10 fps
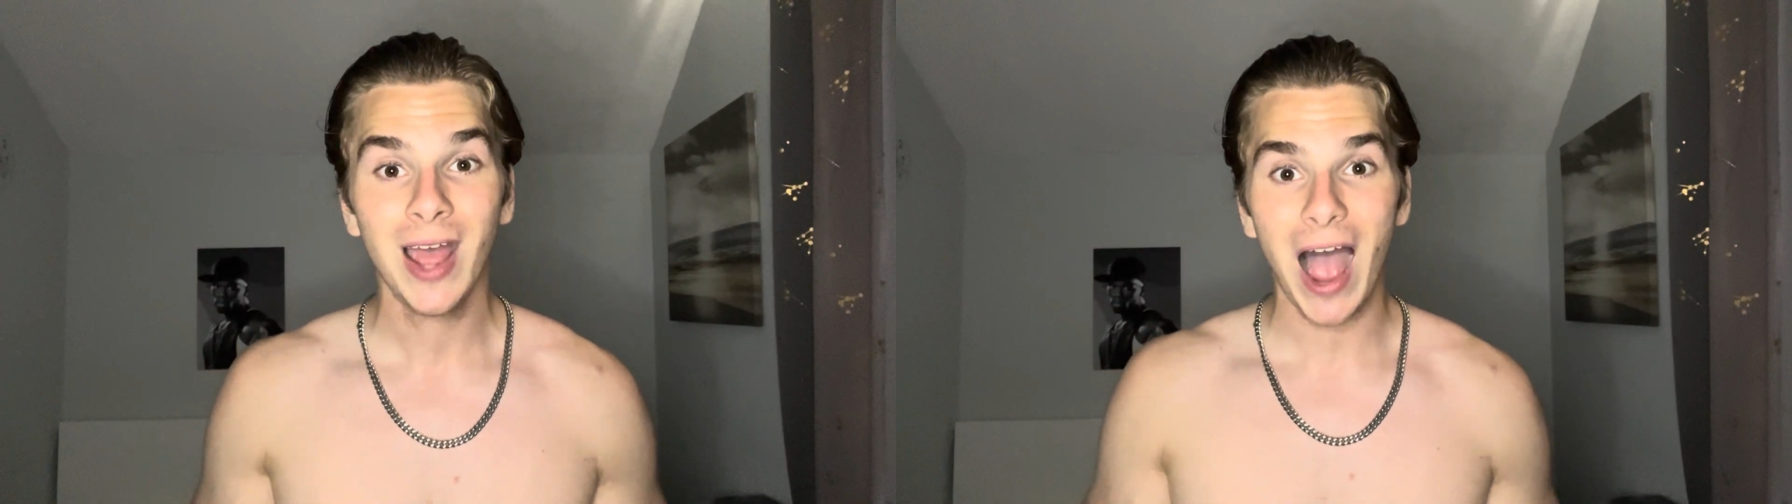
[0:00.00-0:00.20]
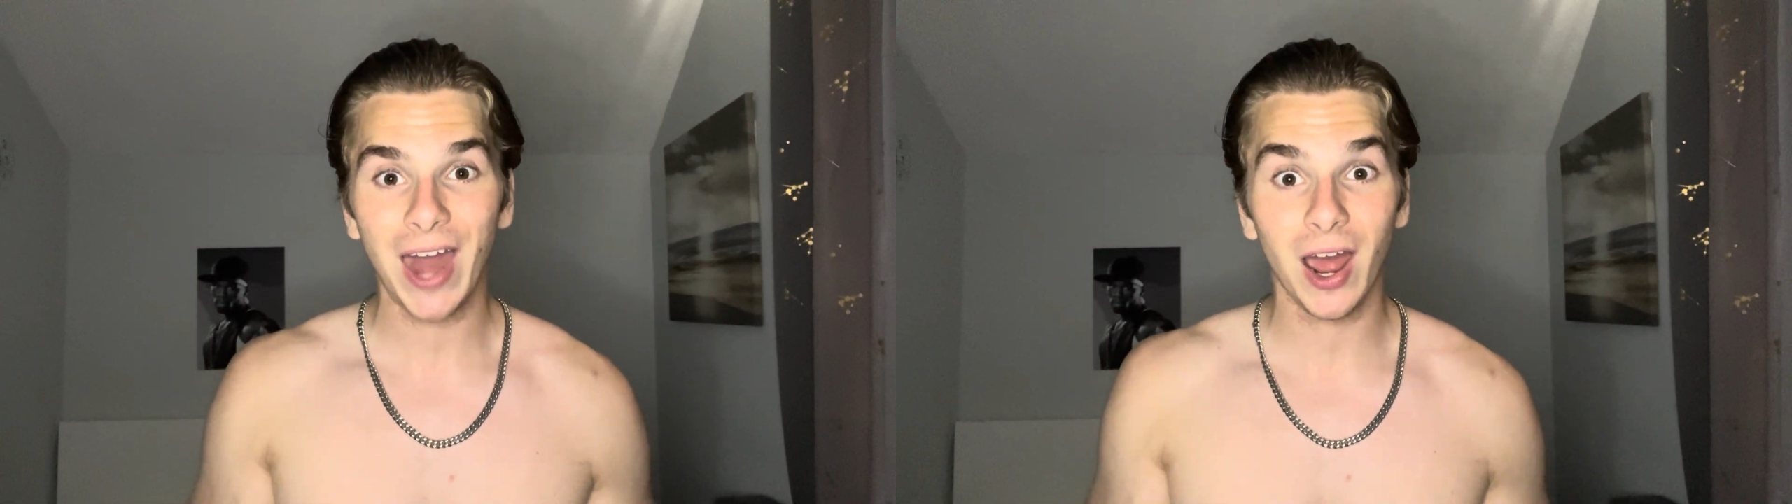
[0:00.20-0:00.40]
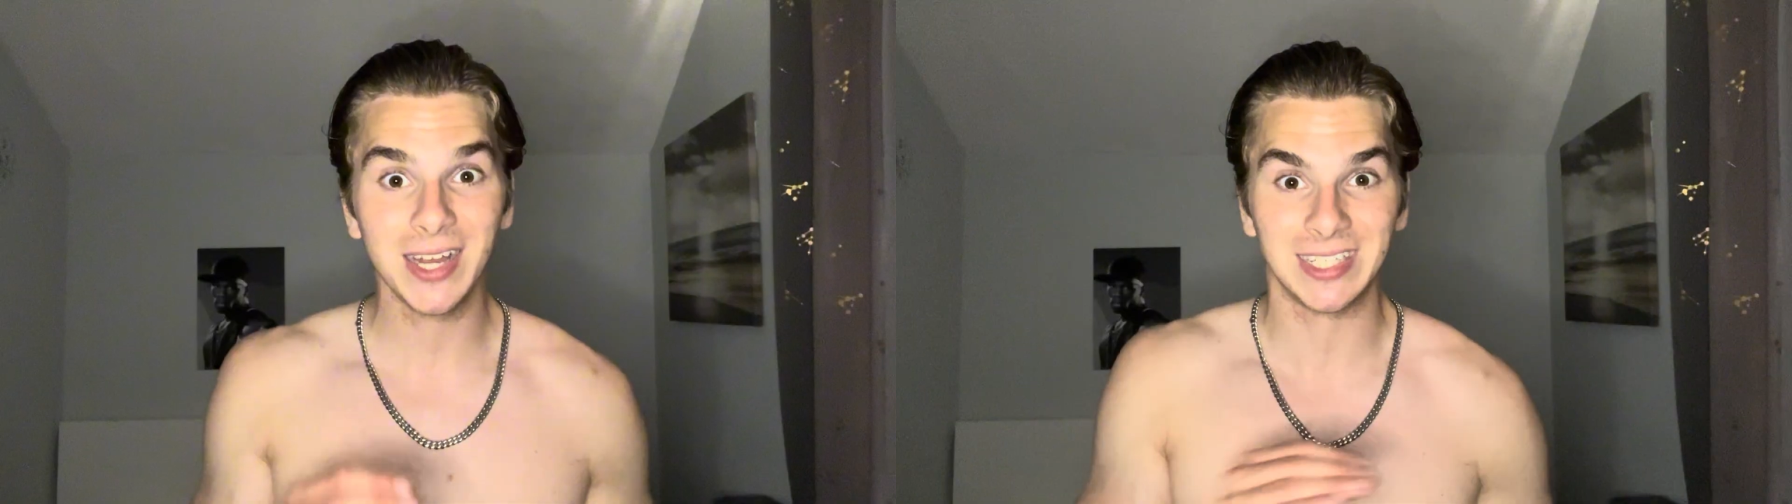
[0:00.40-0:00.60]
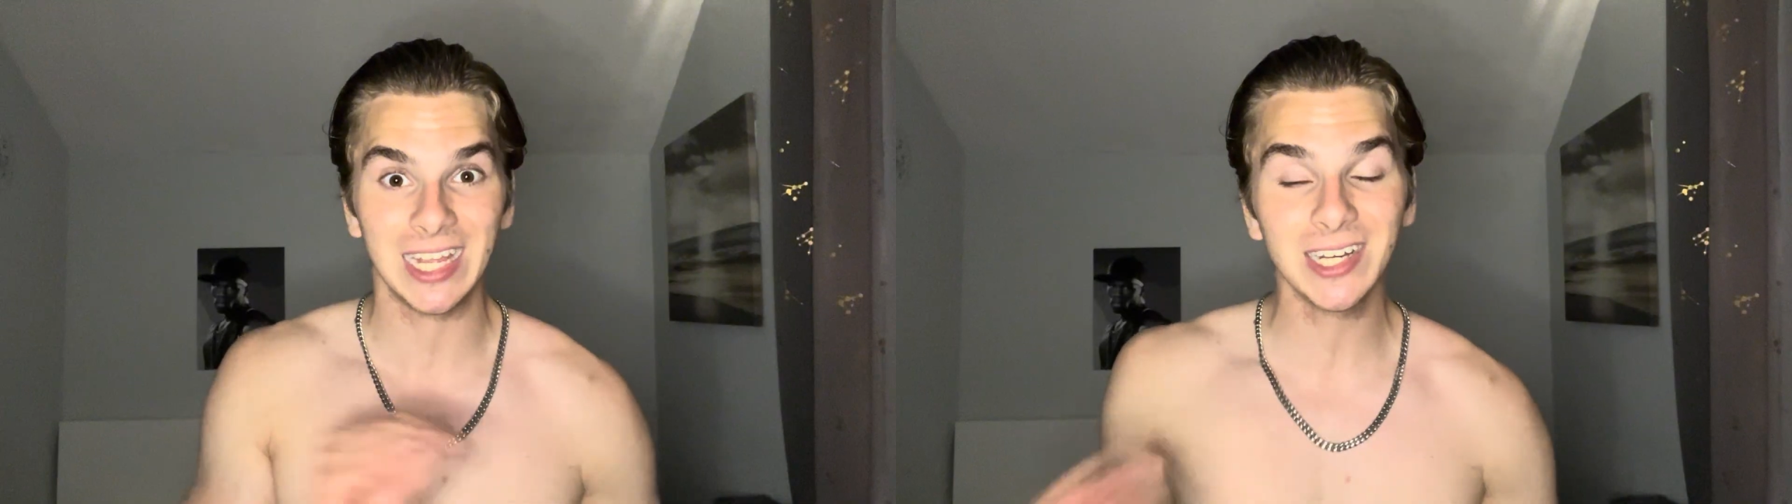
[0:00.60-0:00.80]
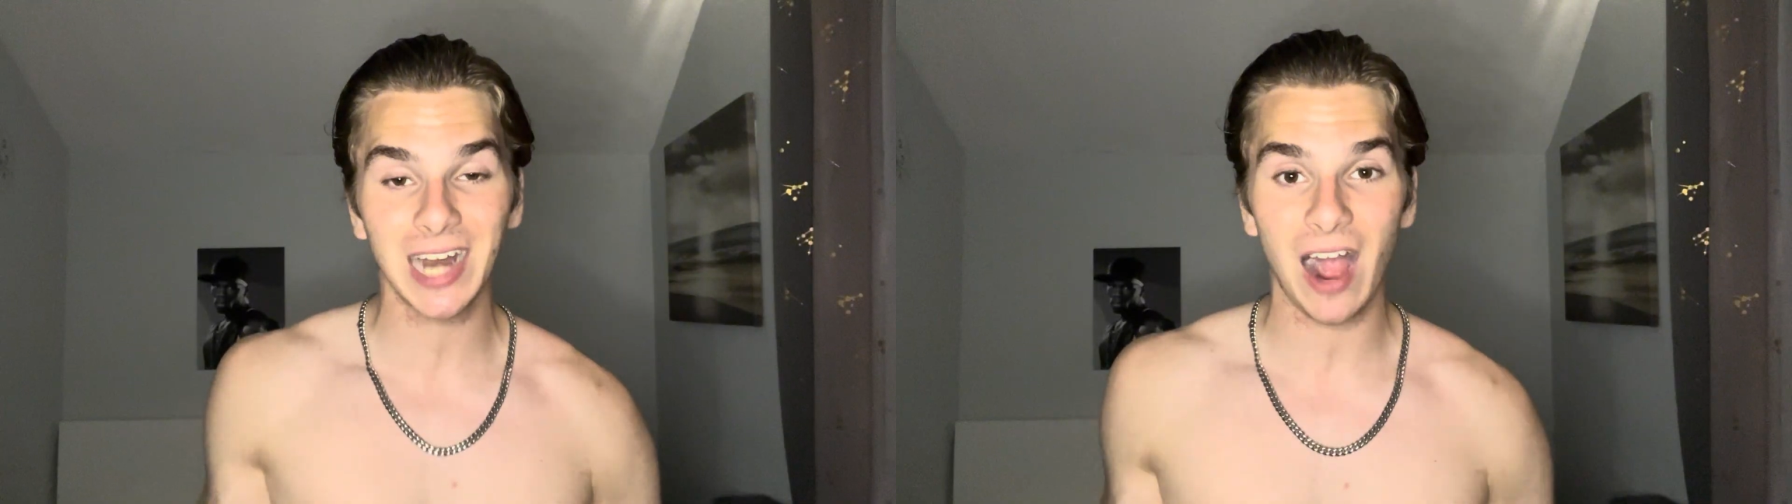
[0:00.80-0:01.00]
And I
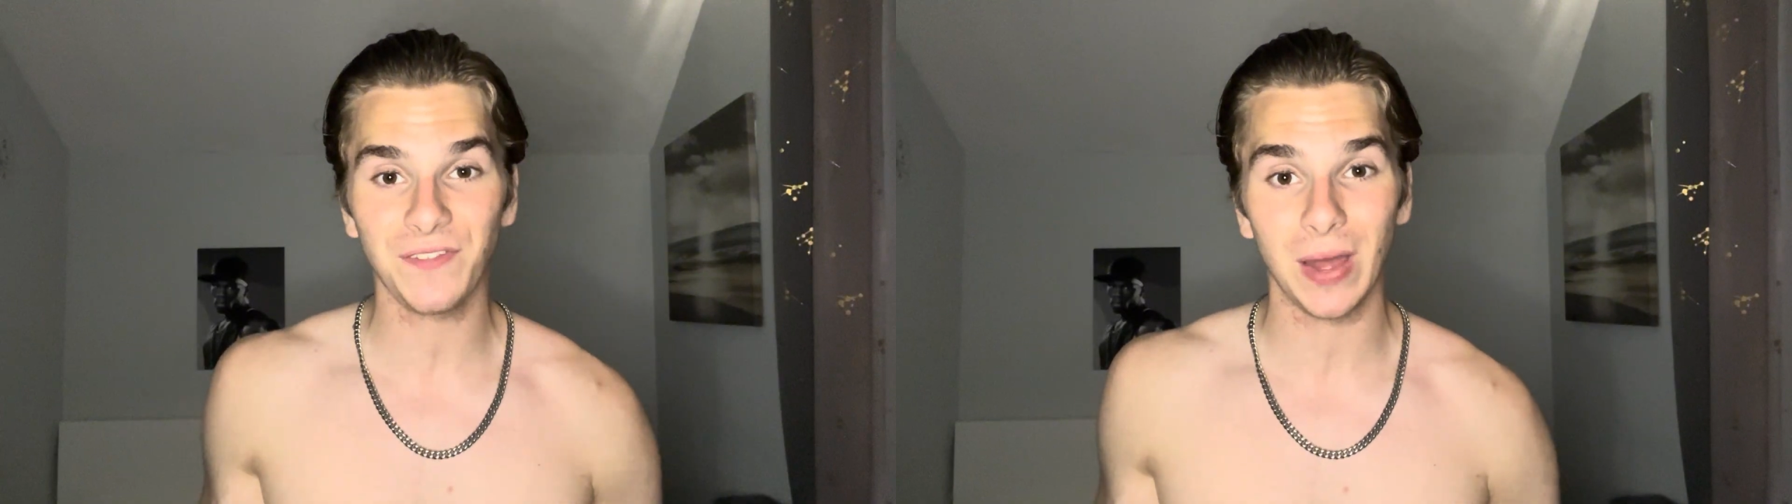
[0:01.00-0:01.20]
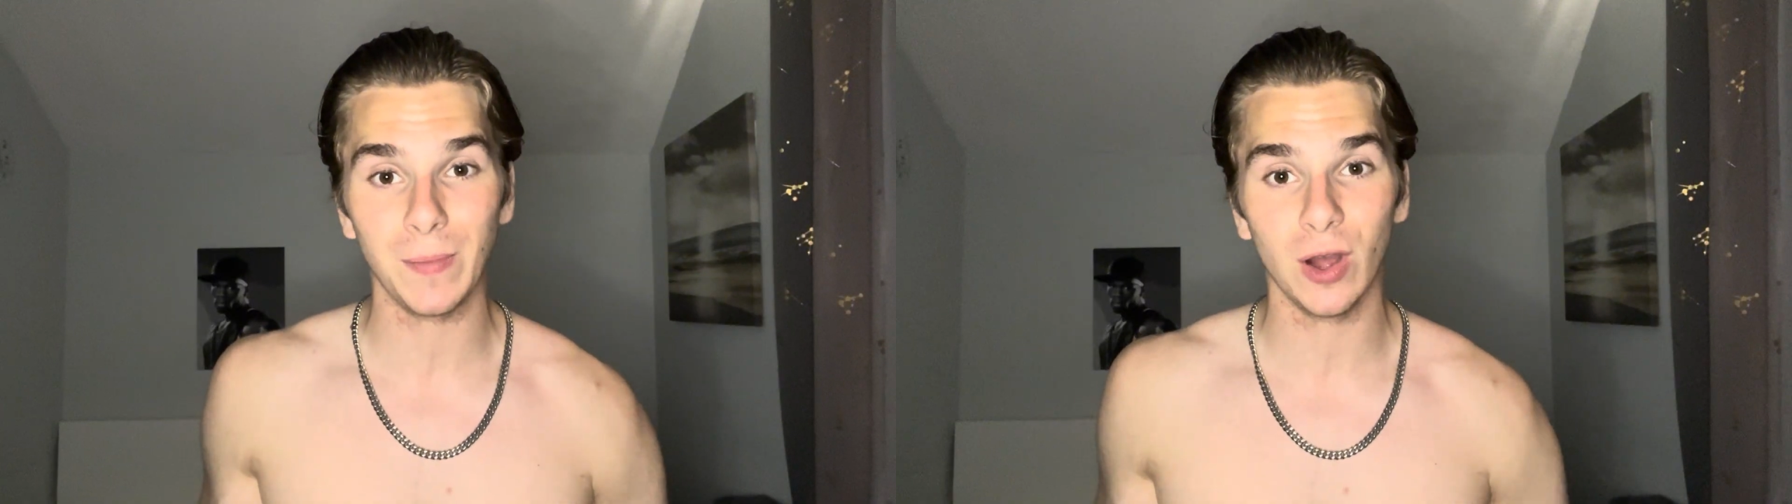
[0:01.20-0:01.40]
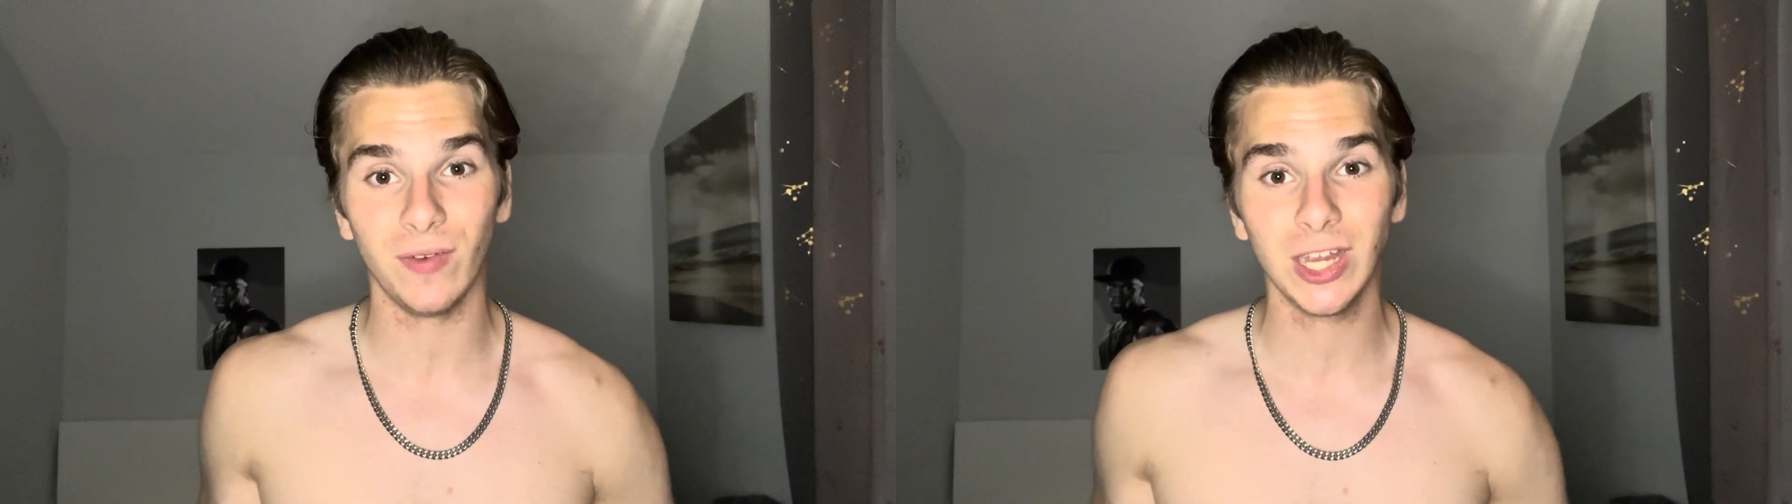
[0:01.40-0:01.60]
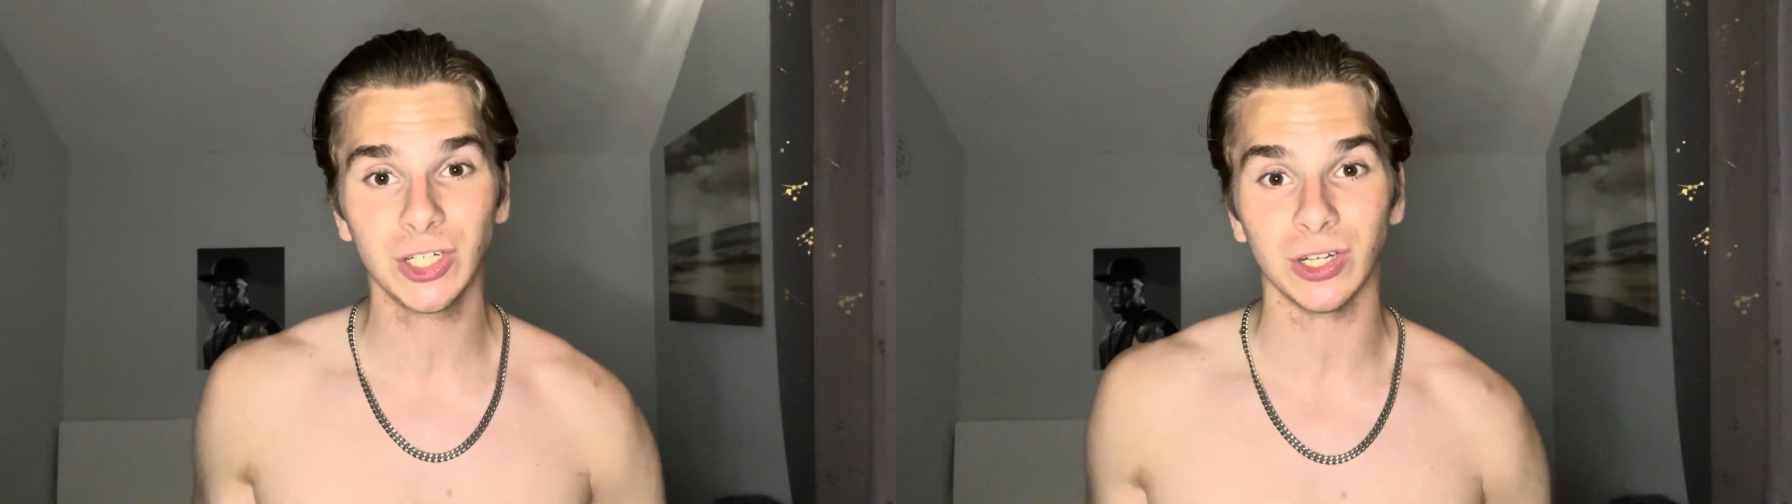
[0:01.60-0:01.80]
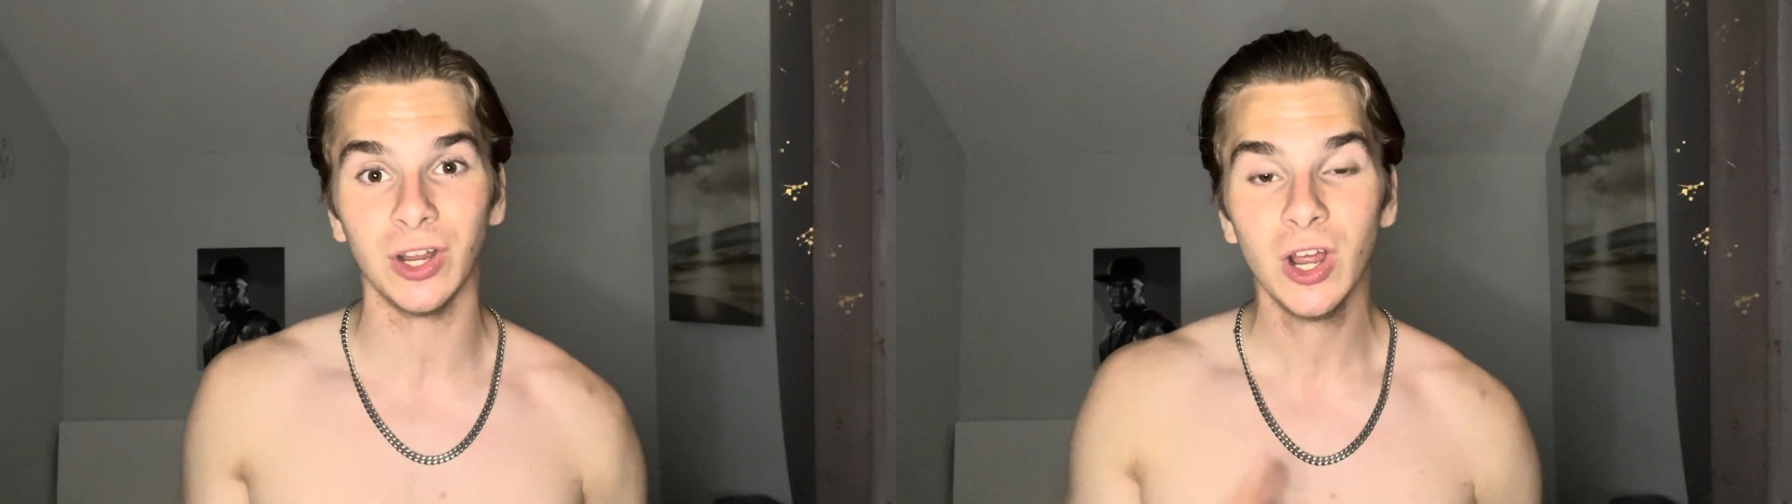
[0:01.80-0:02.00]
didn't have that
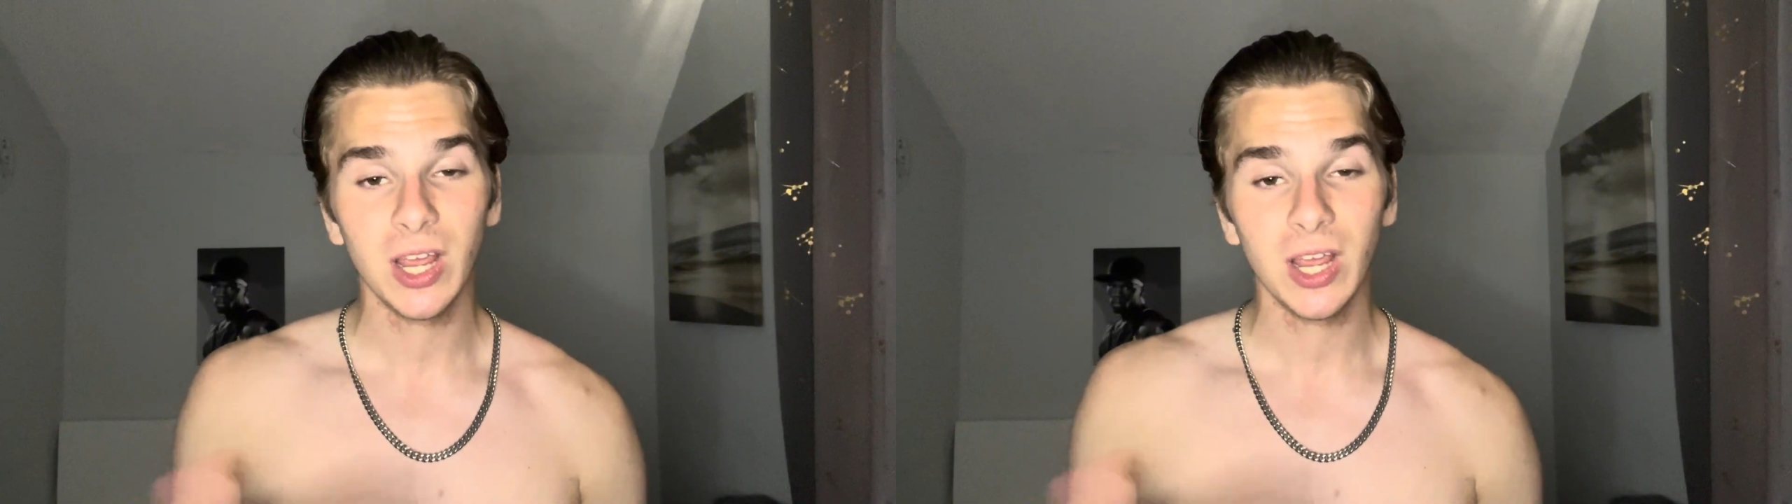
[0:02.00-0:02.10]
motivation